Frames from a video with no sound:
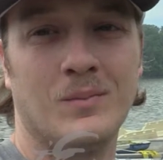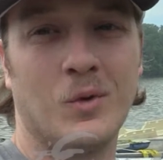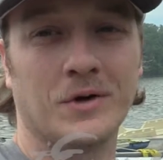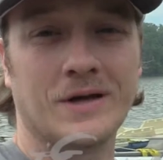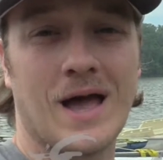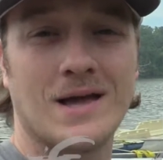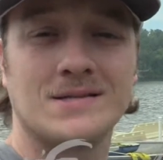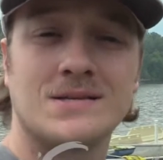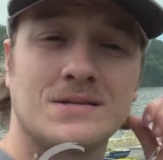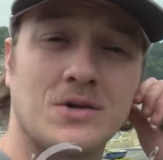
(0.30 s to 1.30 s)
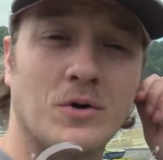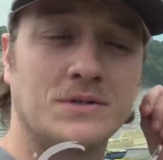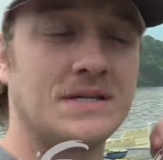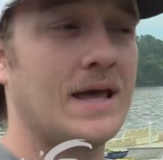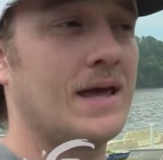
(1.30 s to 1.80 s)
Morning guys. So
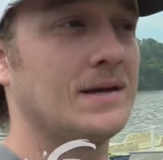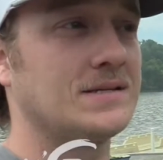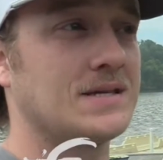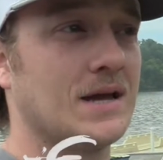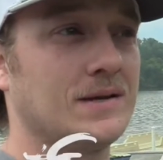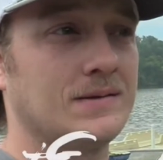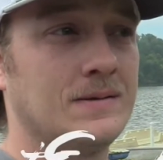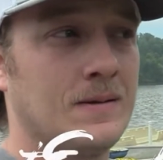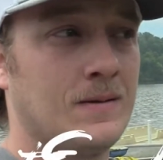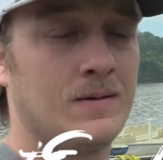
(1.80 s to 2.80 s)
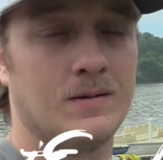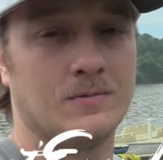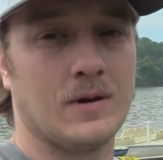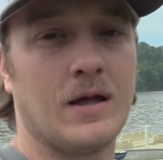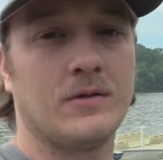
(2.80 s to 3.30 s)
today I decided
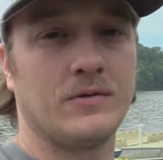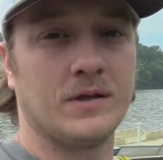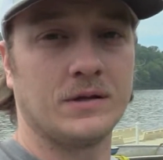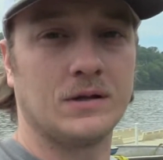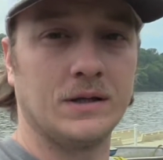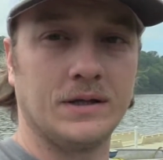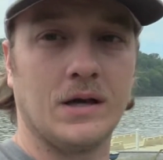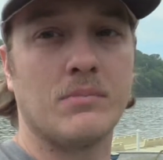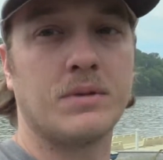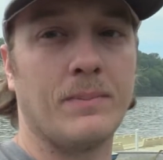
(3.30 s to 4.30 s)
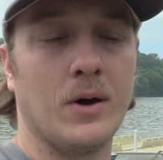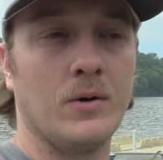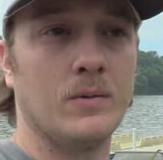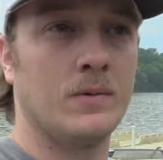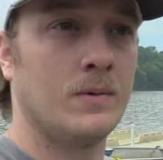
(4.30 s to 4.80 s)
rather than cleaning up the
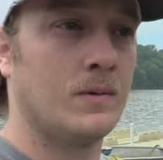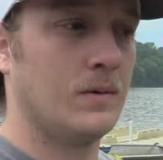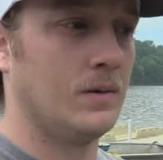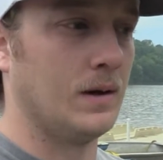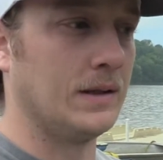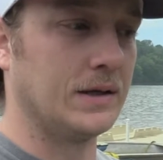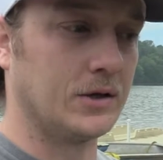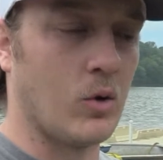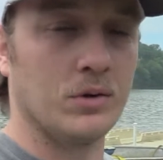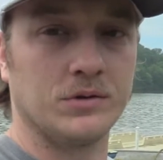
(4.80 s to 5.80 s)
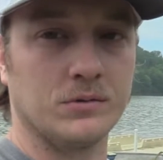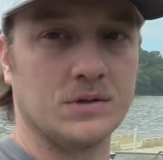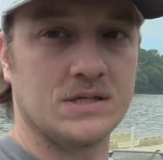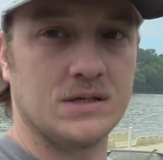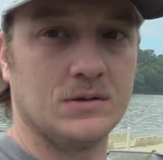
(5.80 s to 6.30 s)
boat and then going through
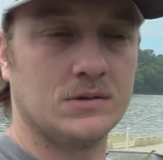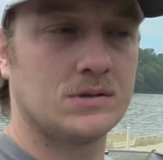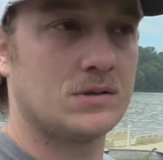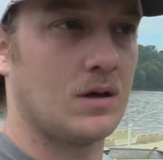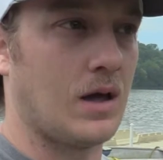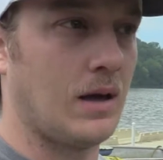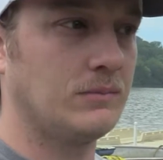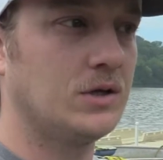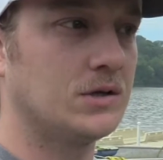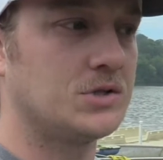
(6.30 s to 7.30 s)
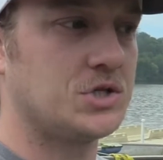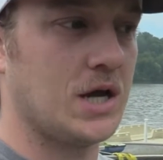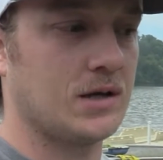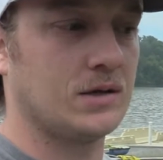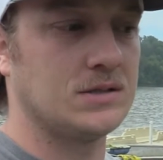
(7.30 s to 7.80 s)
the seals, I'm gonna
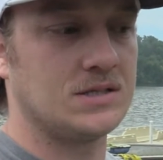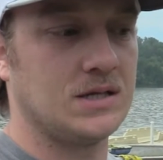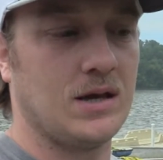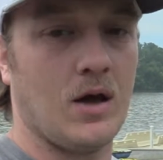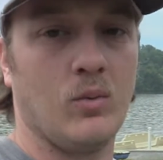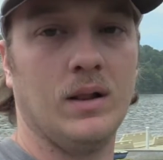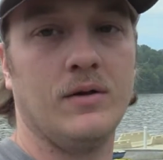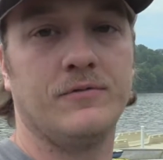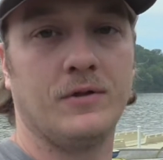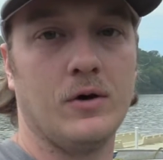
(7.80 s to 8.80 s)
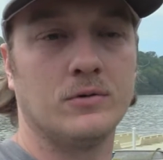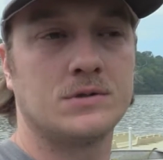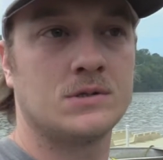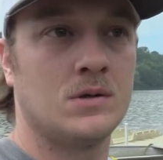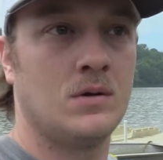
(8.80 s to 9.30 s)
check and see how well it floats